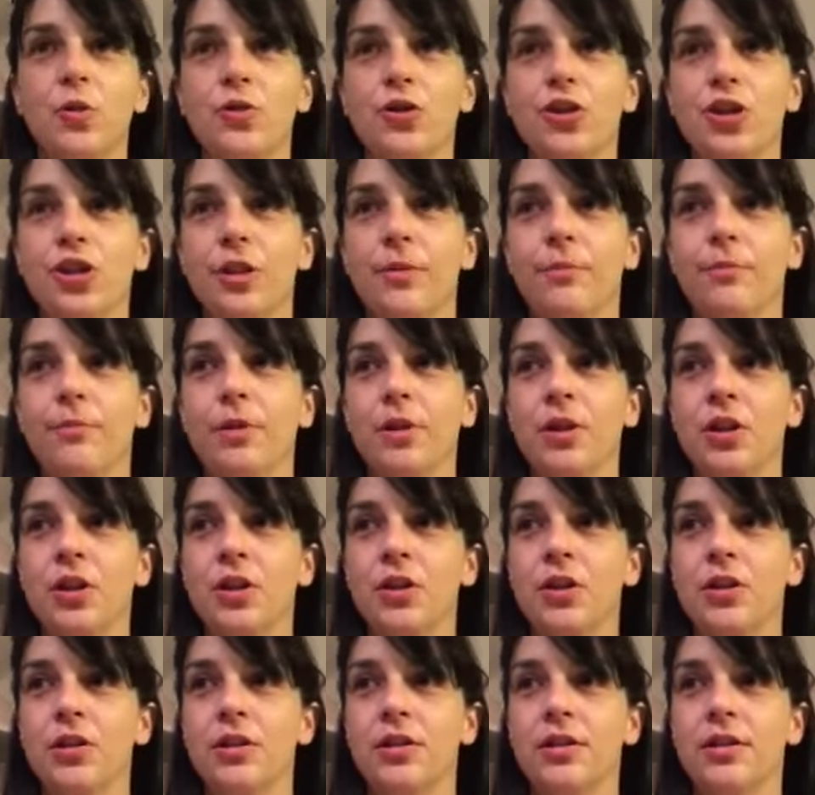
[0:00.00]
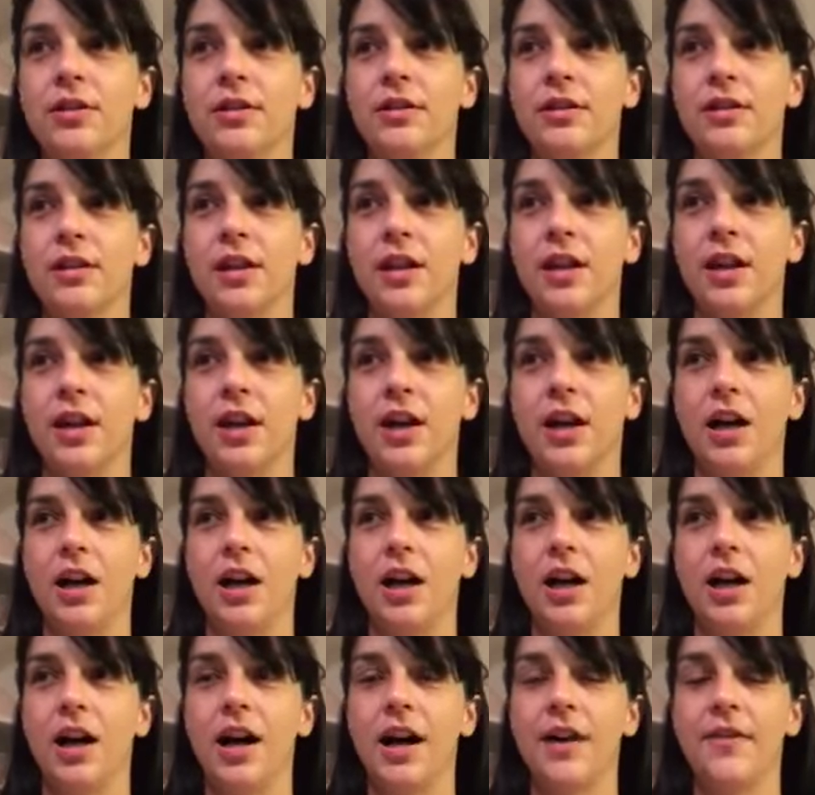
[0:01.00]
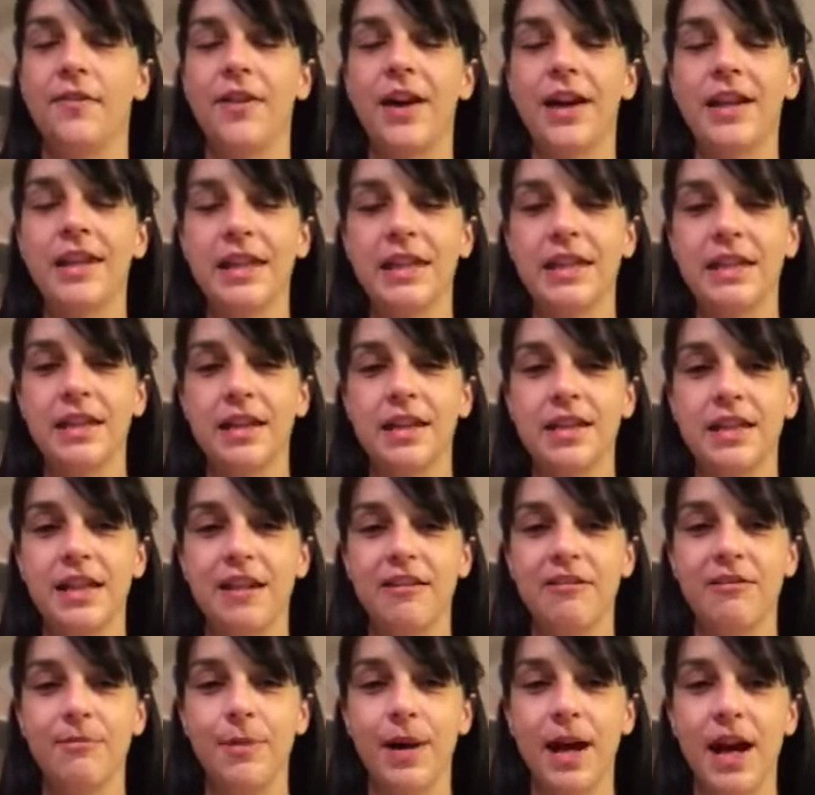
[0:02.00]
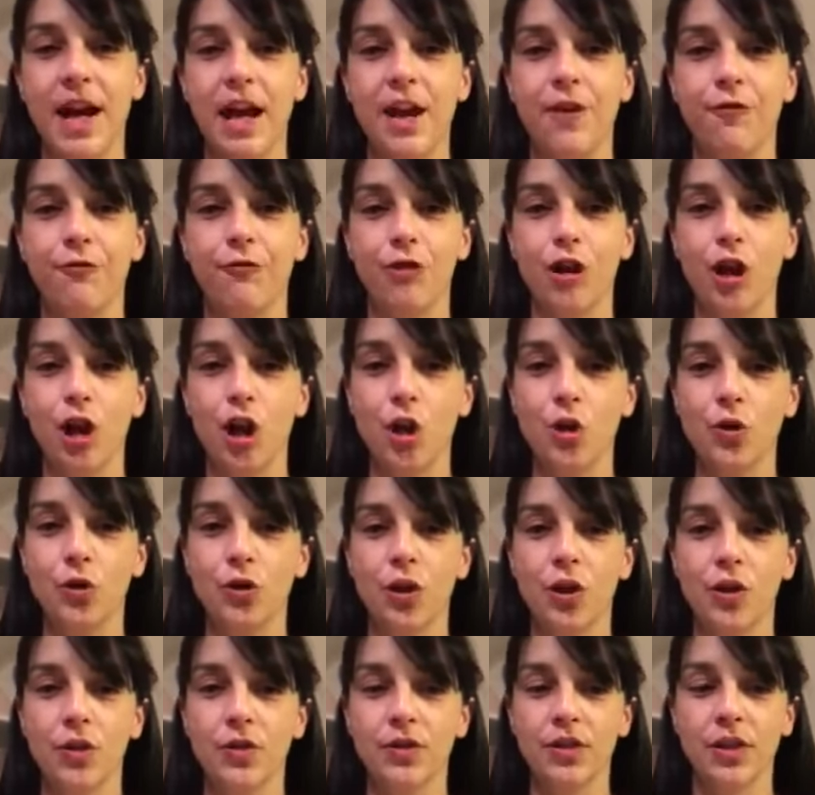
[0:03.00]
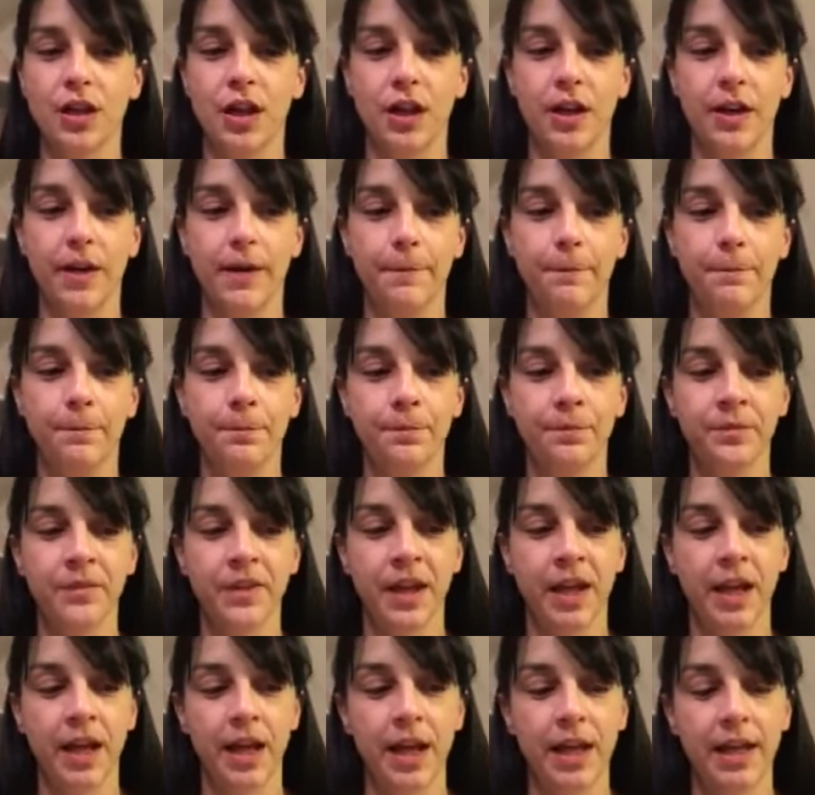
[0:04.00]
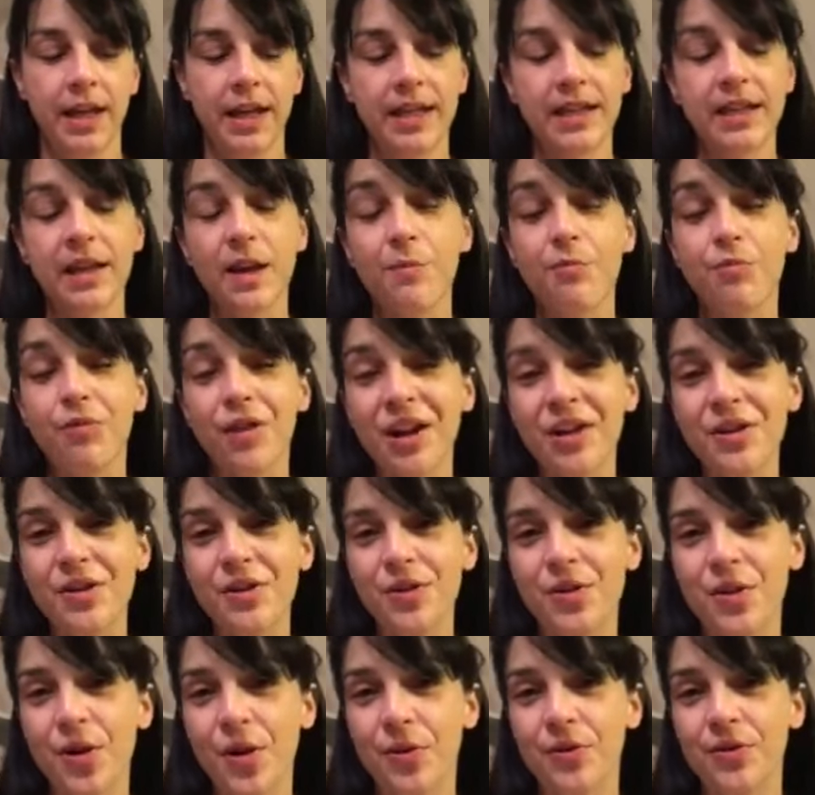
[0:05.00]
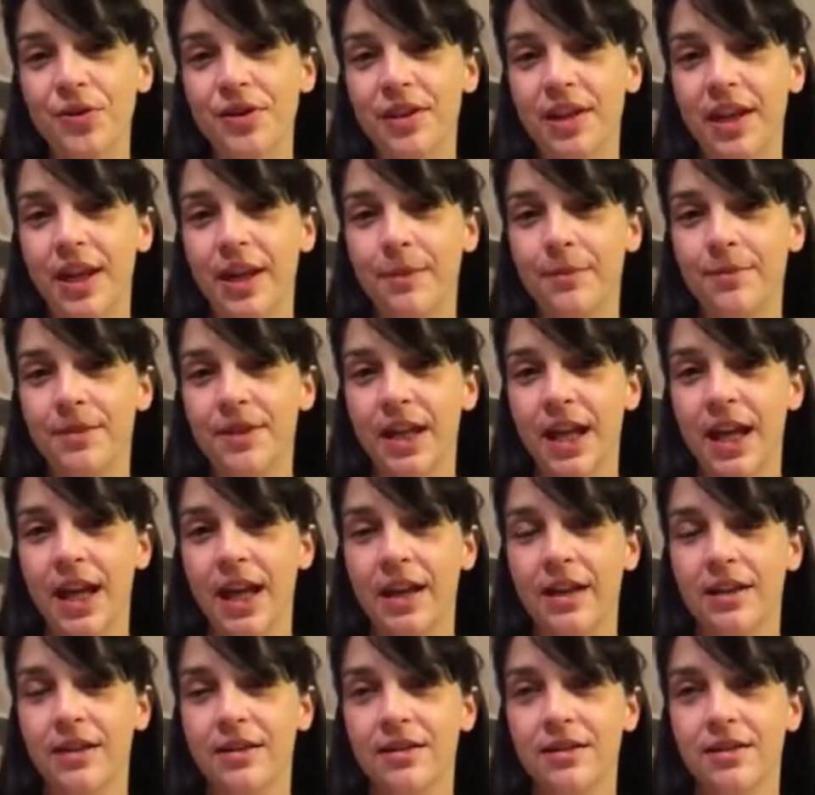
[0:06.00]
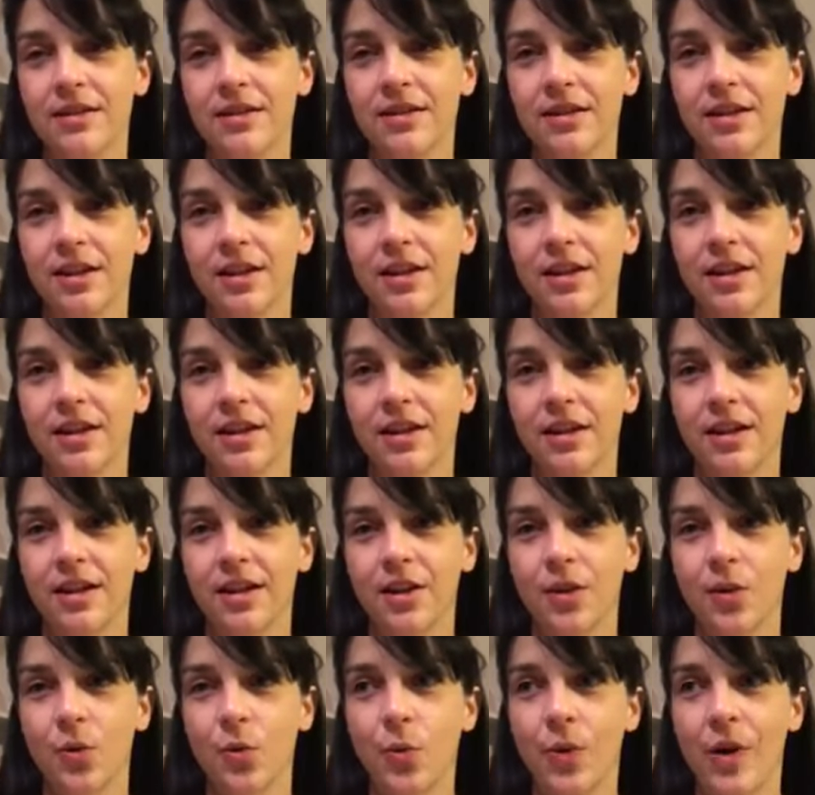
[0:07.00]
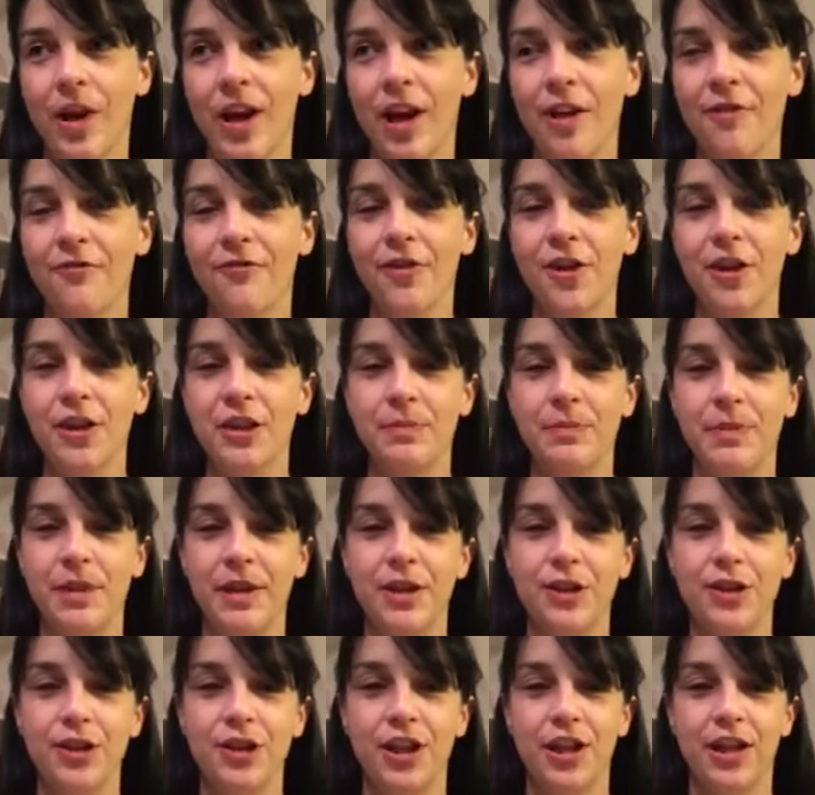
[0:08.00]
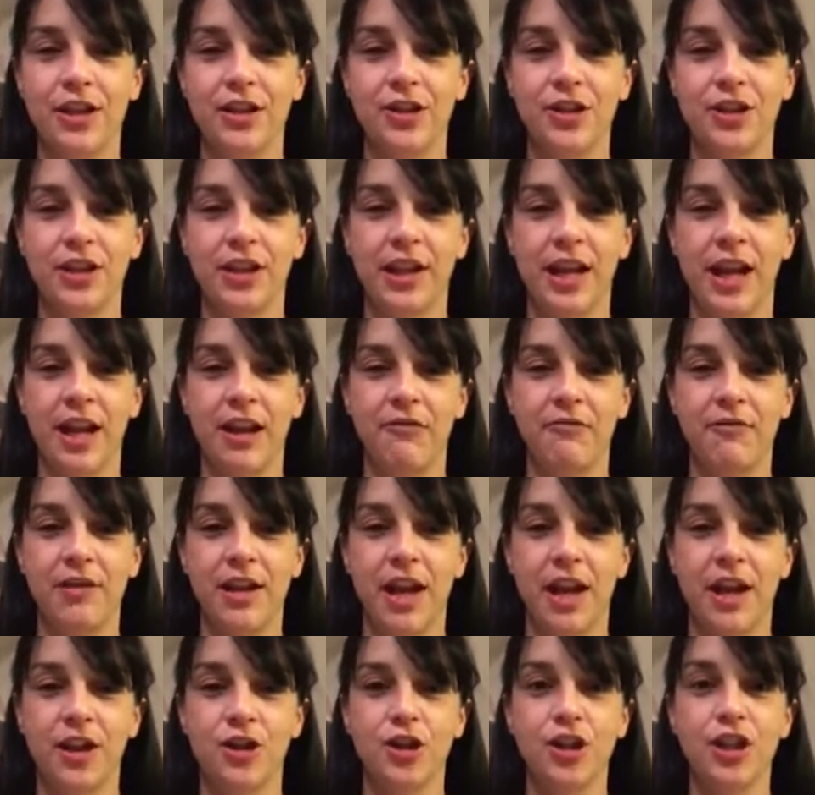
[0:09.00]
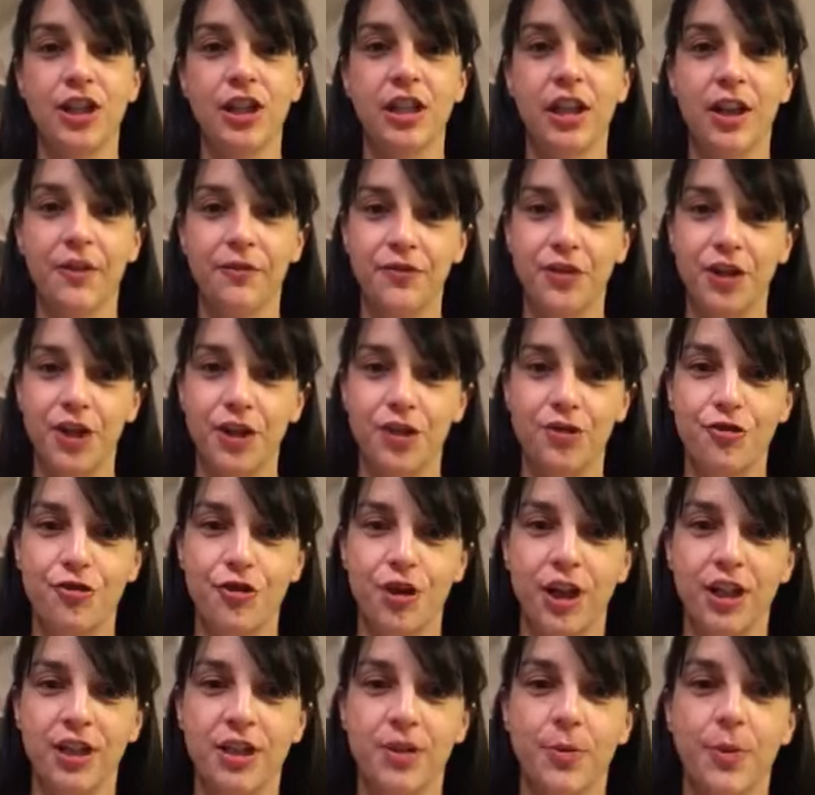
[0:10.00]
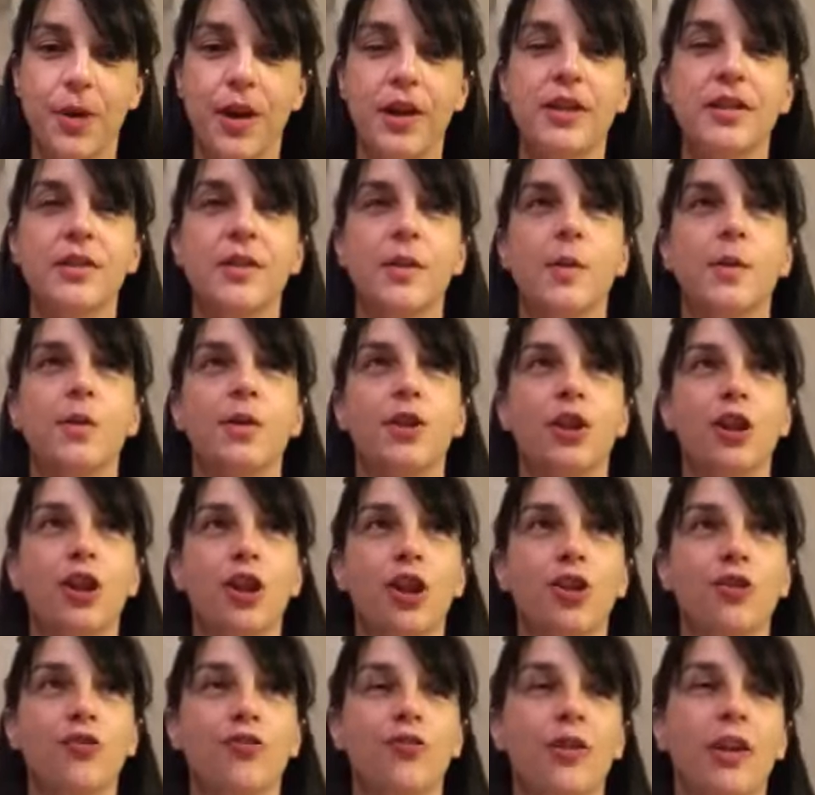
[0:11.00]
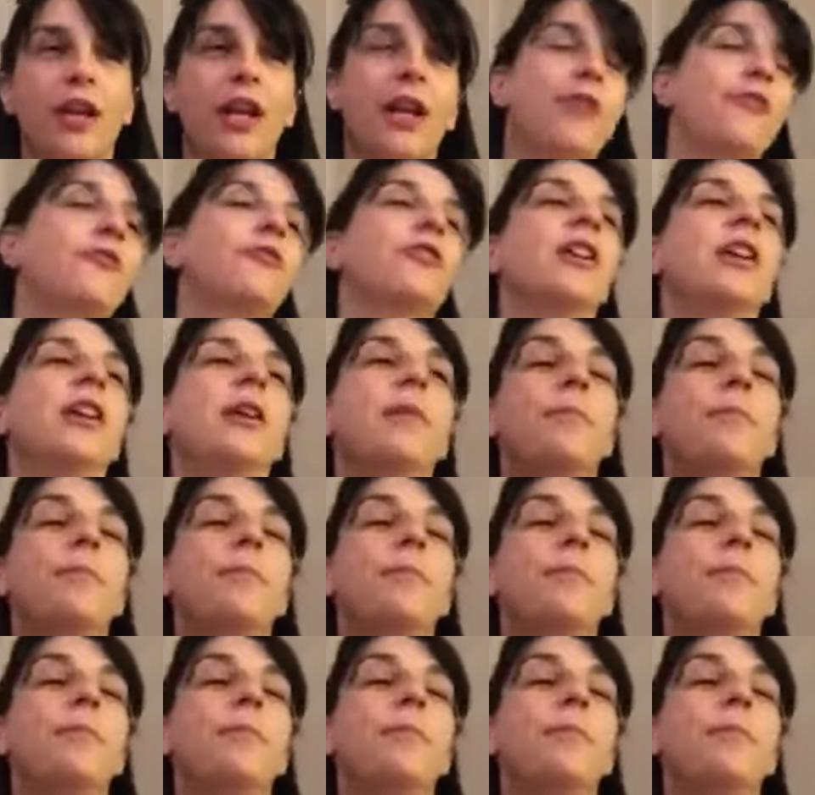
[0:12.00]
launched them, because I've had this idea in my head for a long time, and it's a brand new concept, and when I first pitched this to Kerry Ann, she loved it straight away, so it was a huge relief